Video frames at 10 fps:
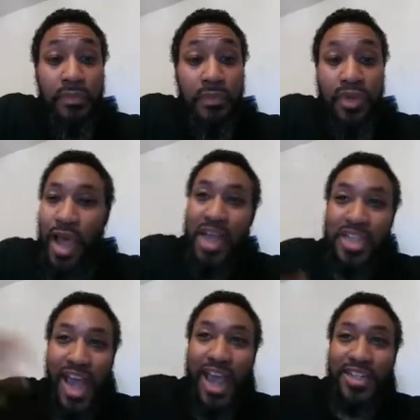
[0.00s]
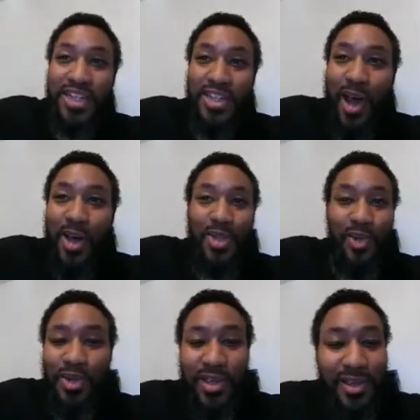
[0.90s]
You got scientists
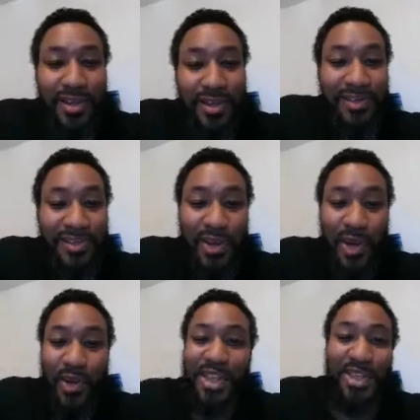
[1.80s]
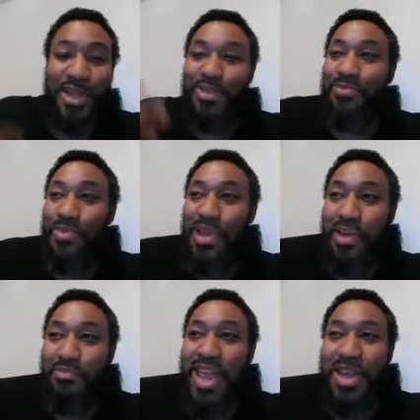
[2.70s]
also, is
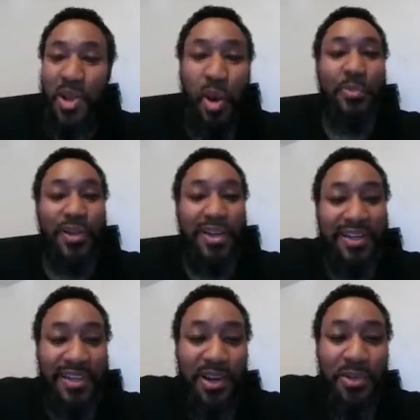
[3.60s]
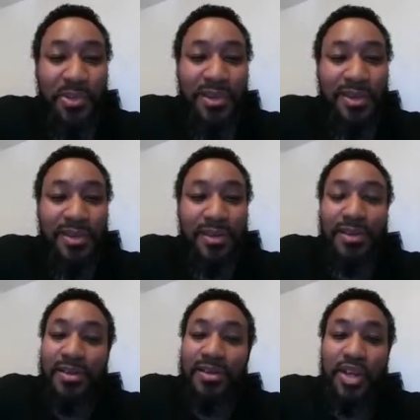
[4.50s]
done made corporate,
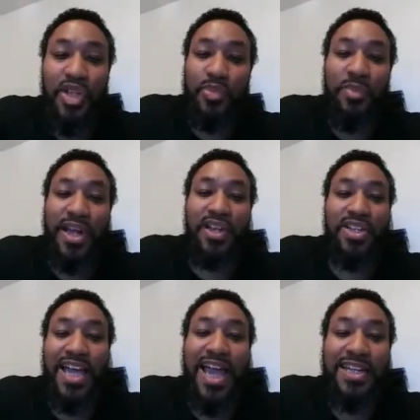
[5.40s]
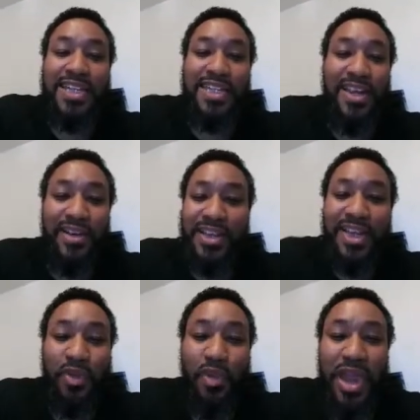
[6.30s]
There's people that are scientists that are
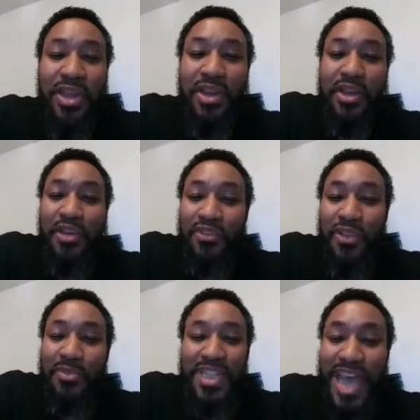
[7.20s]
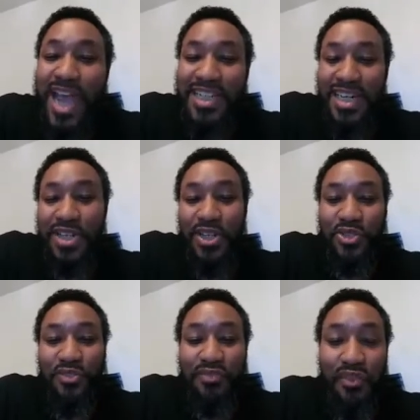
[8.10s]
kicked away from the science
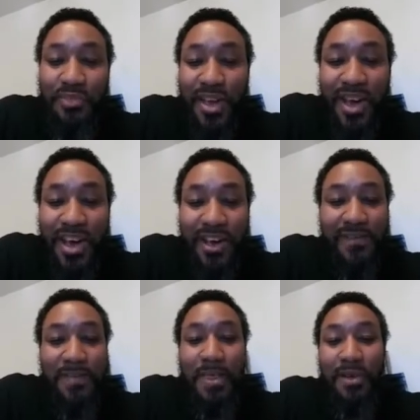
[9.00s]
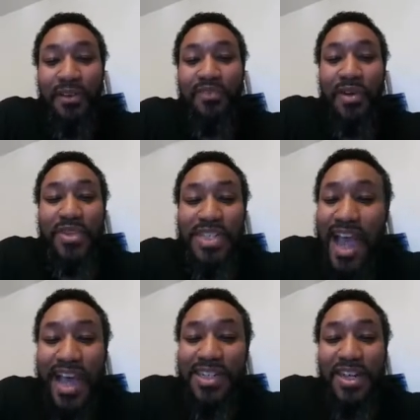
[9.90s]
industry, from the
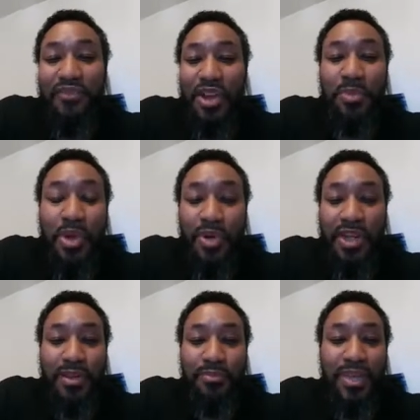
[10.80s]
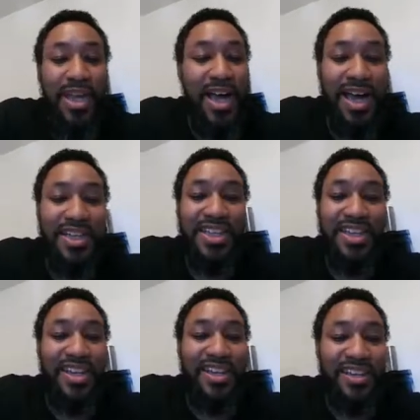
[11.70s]
scientific community, because
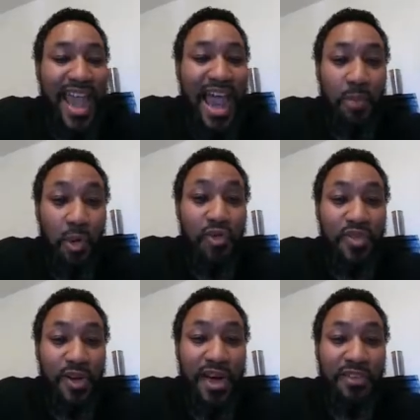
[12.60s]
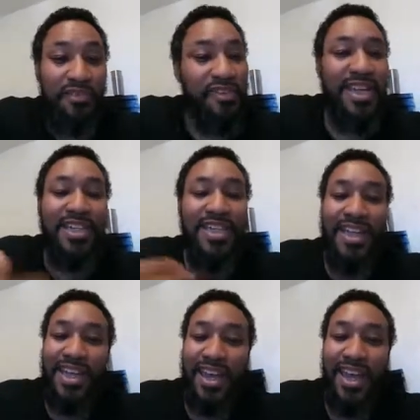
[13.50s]
they have proofs on other things,
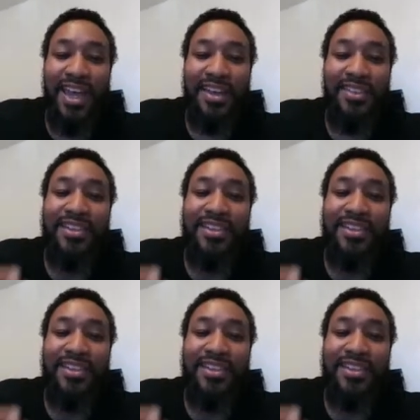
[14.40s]
and